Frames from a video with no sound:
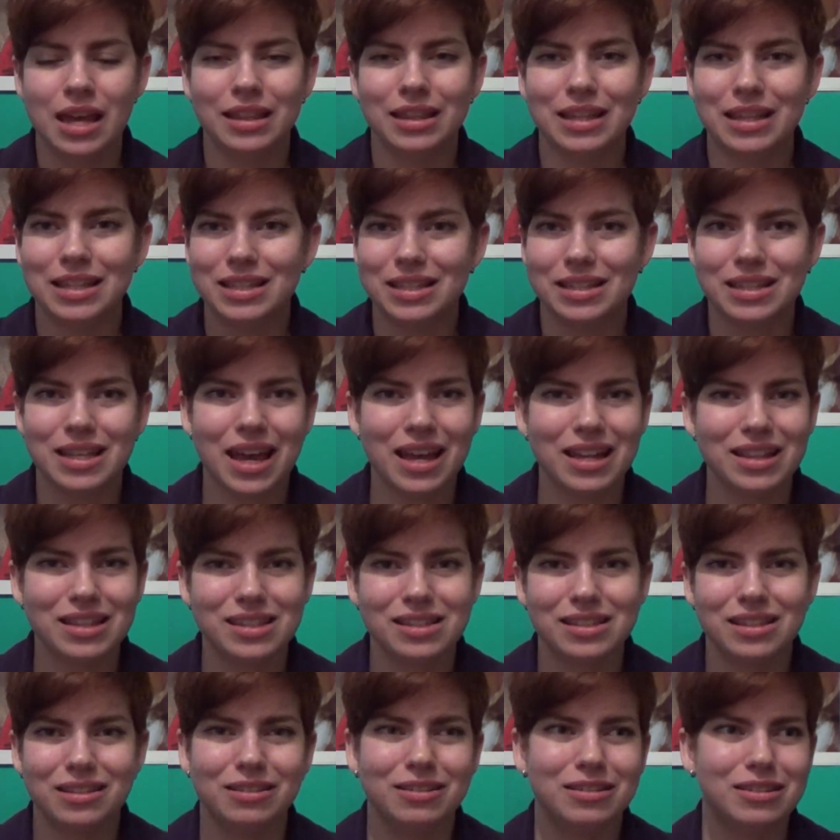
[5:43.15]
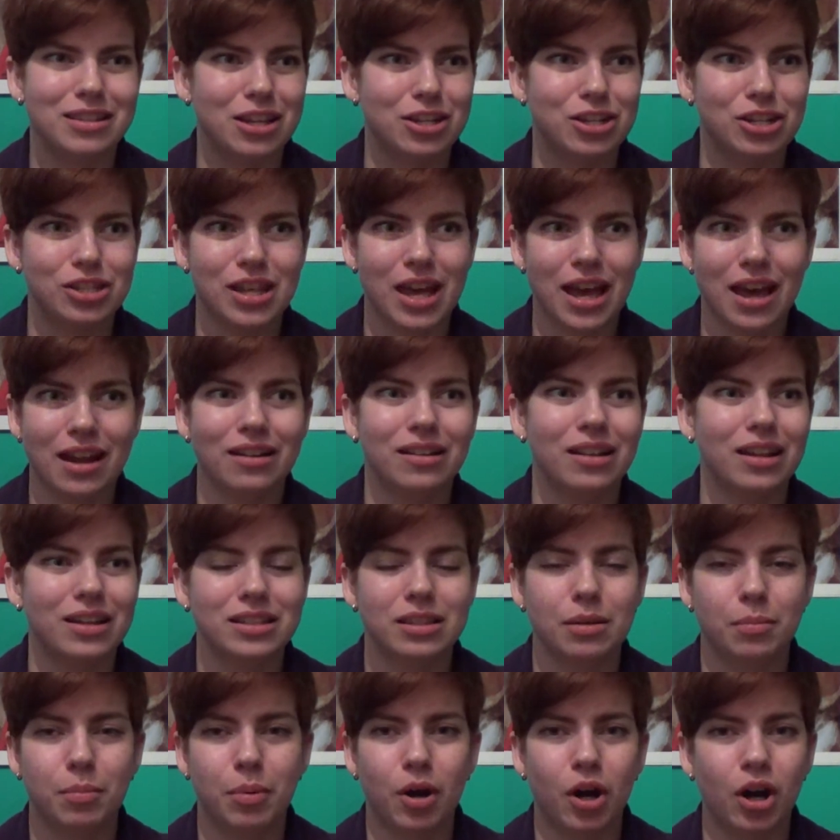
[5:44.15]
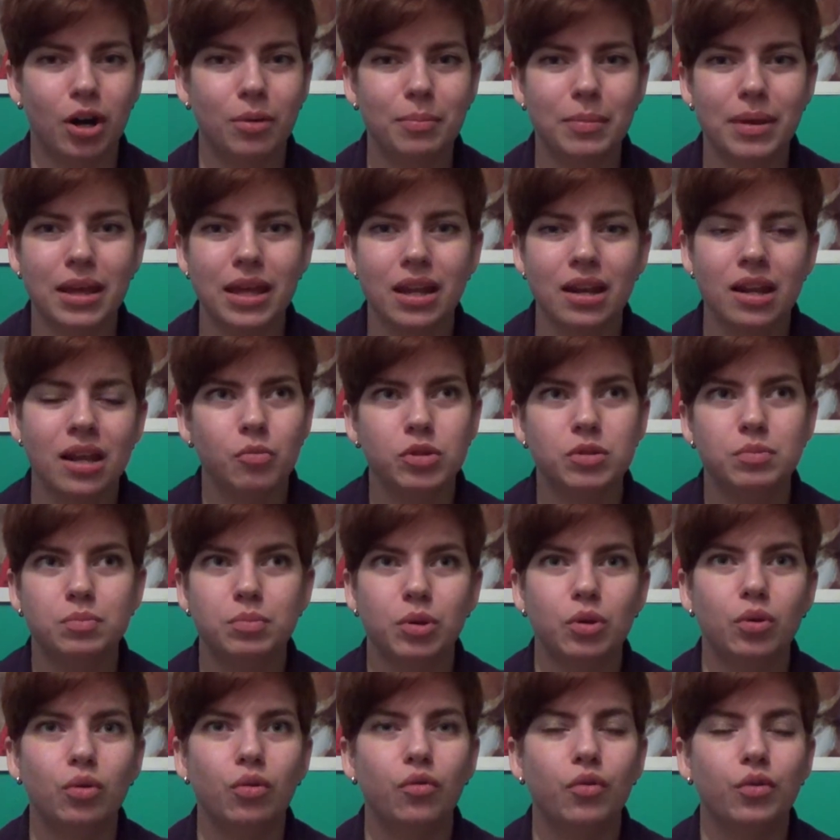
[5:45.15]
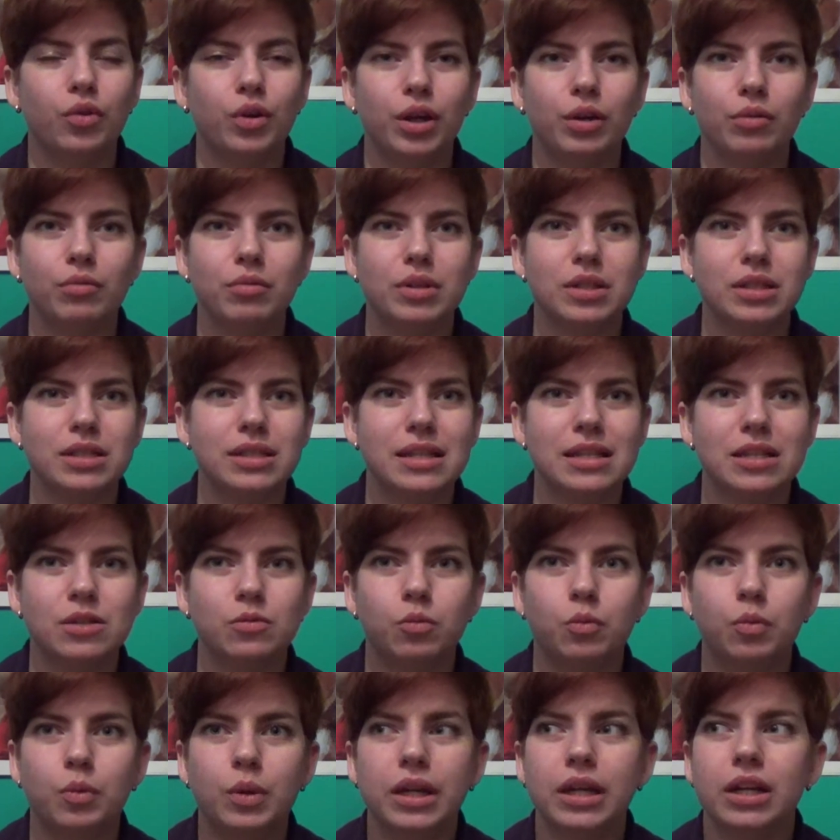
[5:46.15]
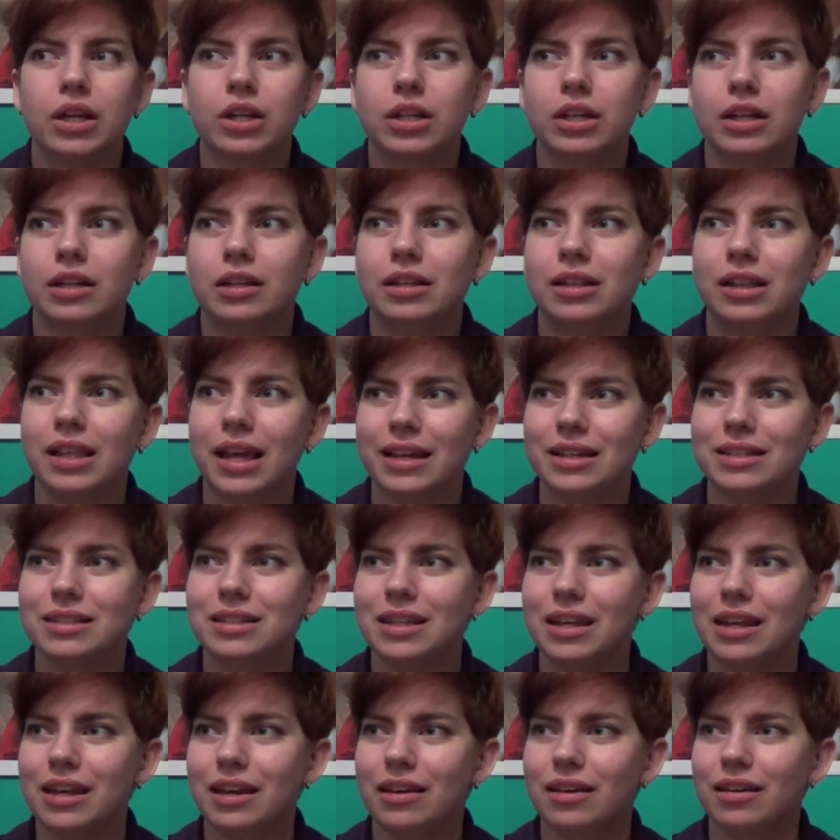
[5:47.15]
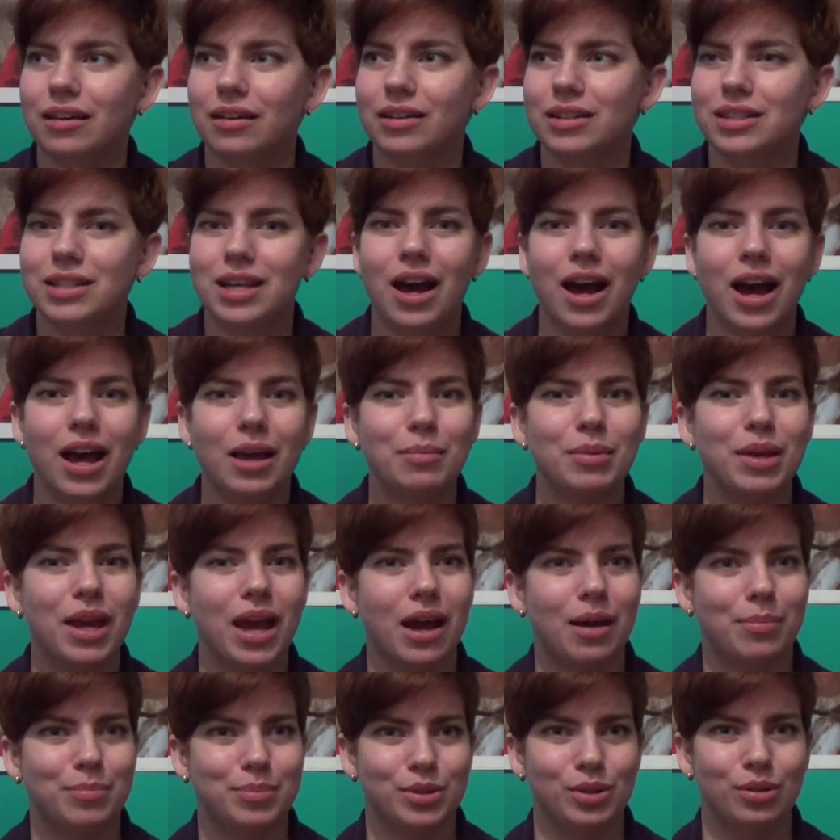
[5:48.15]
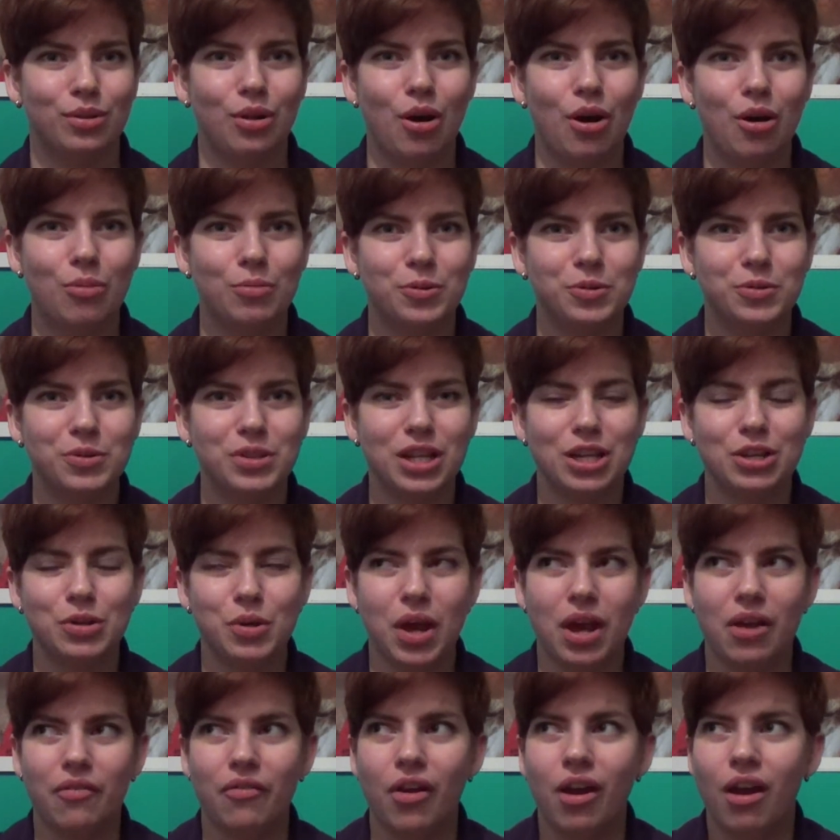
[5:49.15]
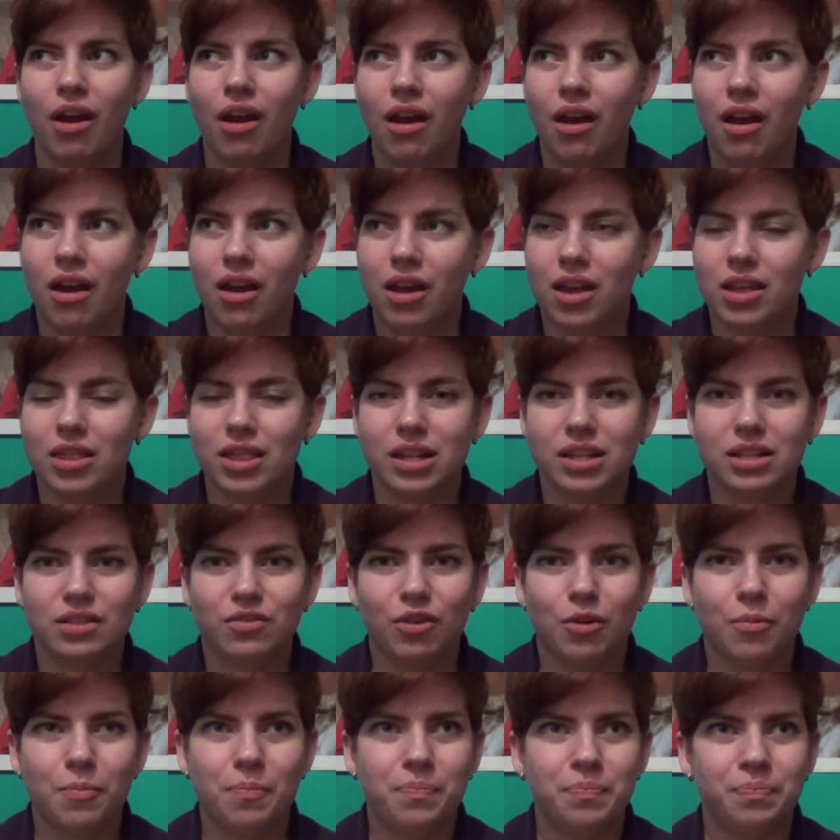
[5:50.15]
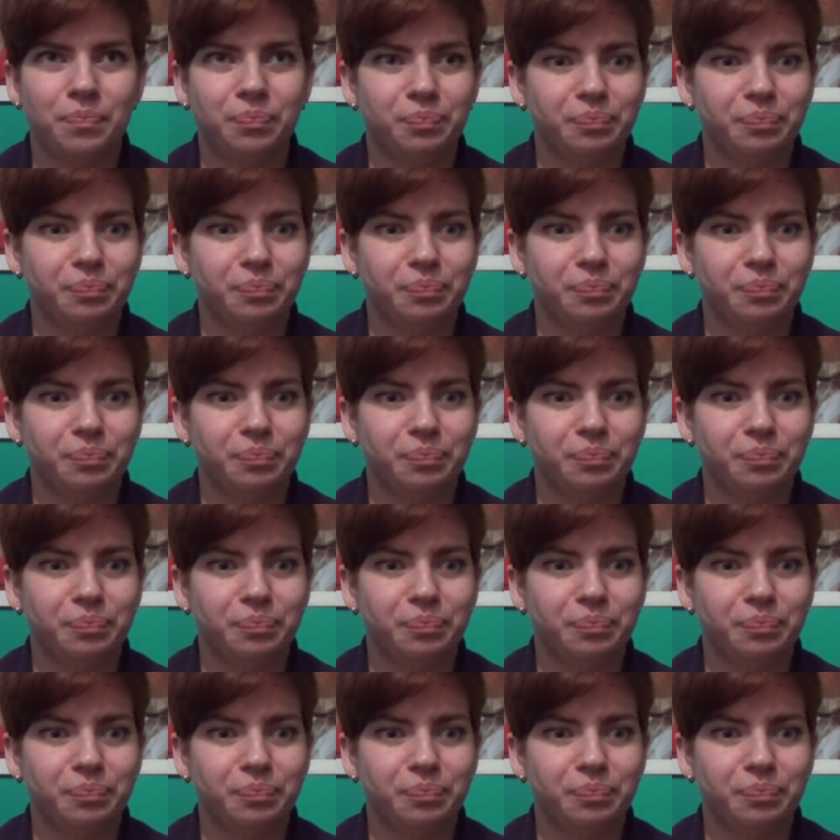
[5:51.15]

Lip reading: The sets, such as Adaline's apartment, was beautiful. It was this weird, eclectic time capsule almost, and you have things from